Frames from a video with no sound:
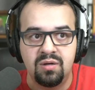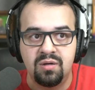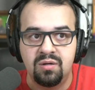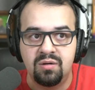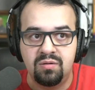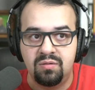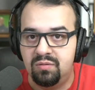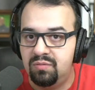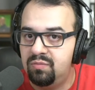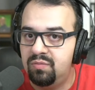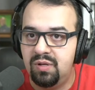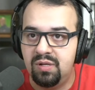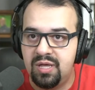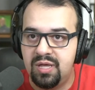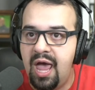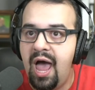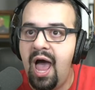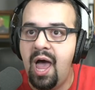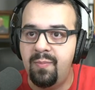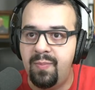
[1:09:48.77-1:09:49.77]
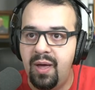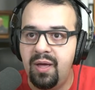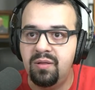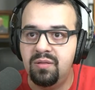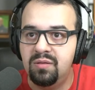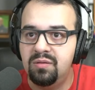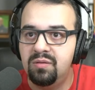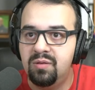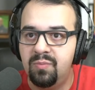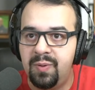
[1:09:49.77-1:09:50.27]
Well, yeah, I bet
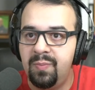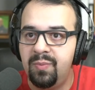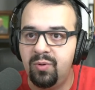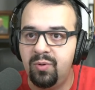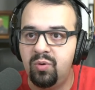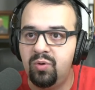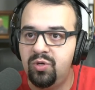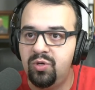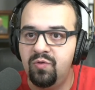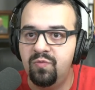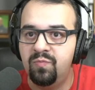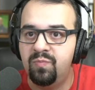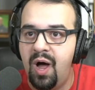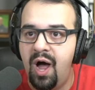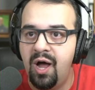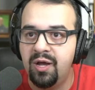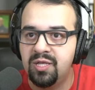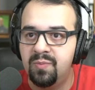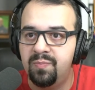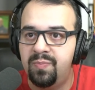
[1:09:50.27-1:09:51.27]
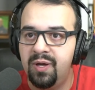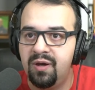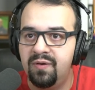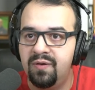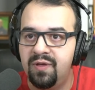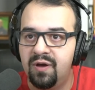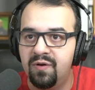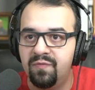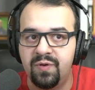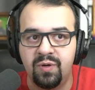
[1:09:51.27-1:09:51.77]
the people who you've mocked and picketed
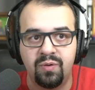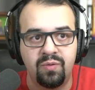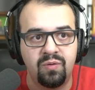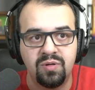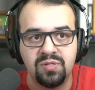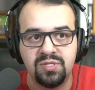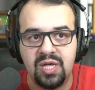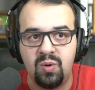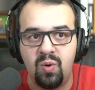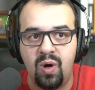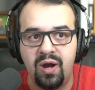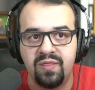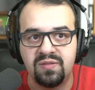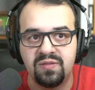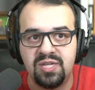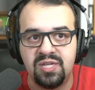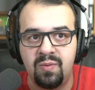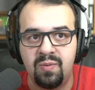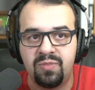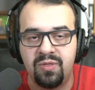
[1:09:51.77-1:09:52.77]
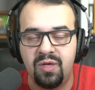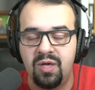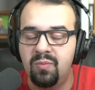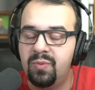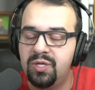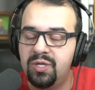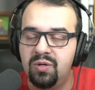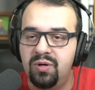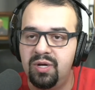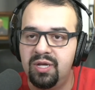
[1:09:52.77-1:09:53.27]
their funerals, they wanted the same thing, but
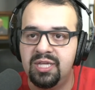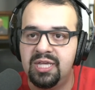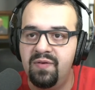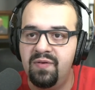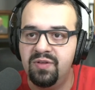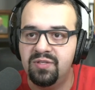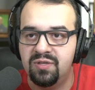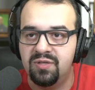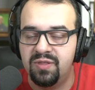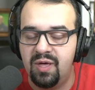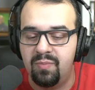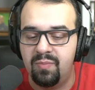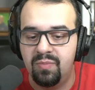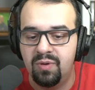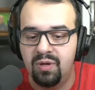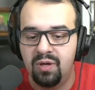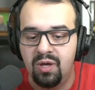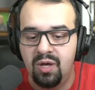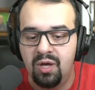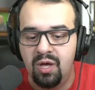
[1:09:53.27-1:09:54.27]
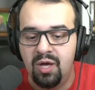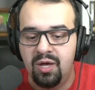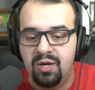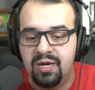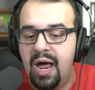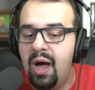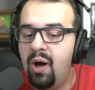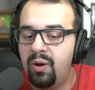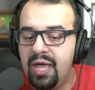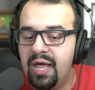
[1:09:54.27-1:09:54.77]
you didn't give it to them.
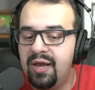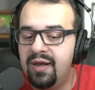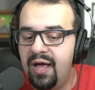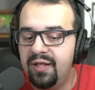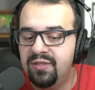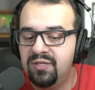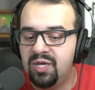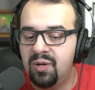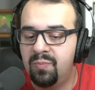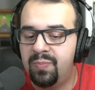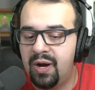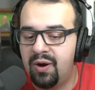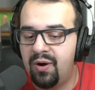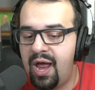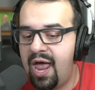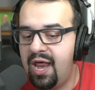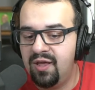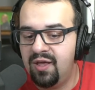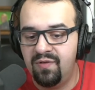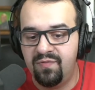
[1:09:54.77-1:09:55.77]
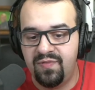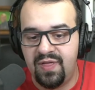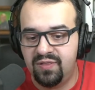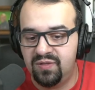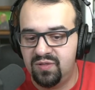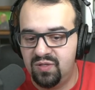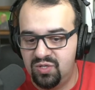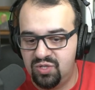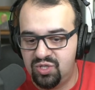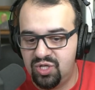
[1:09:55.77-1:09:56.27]
Now, again, not to compare any of that
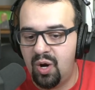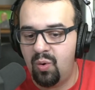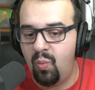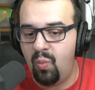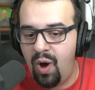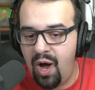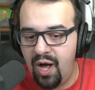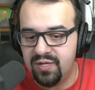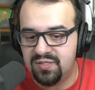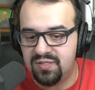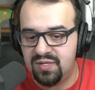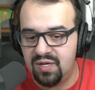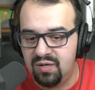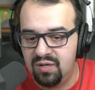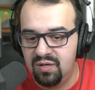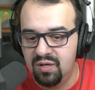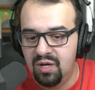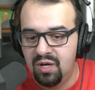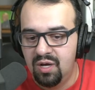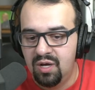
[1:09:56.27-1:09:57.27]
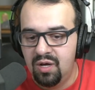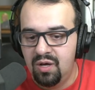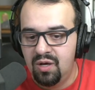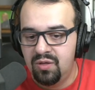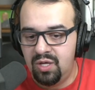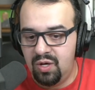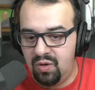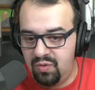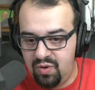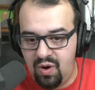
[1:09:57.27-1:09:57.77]
to Deshaun Watson,
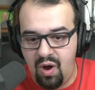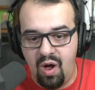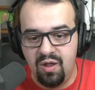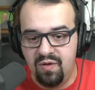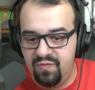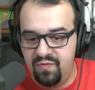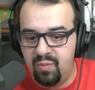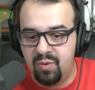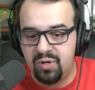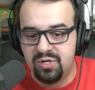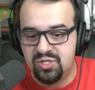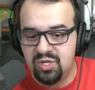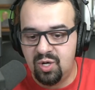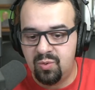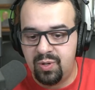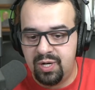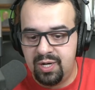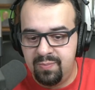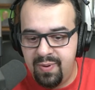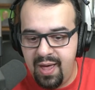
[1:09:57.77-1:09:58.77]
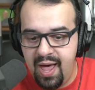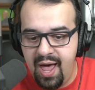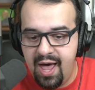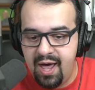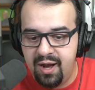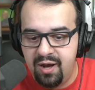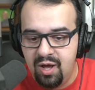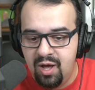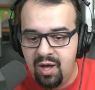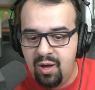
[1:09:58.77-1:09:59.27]
though all of them are still pretty bad.